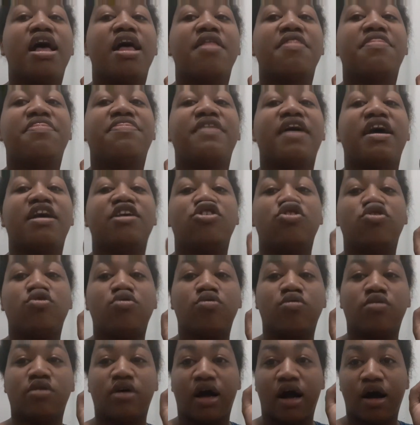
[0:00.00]
then
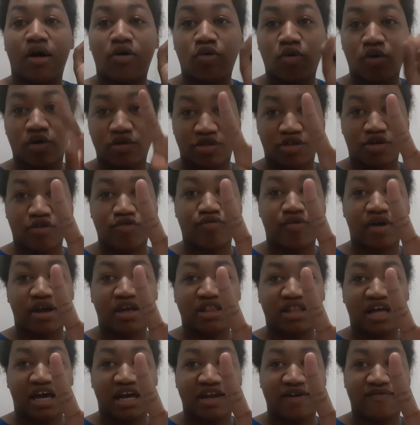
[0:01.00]
I'm going to
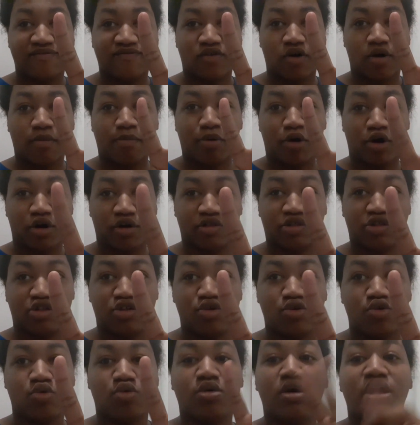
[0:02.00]
green light it for part
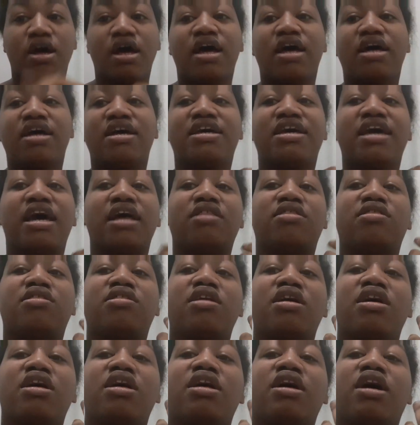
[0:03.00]
two. Get
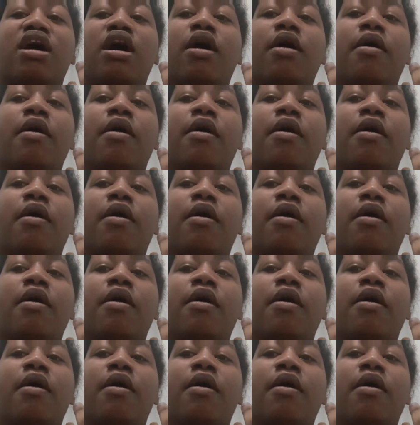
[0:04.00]
this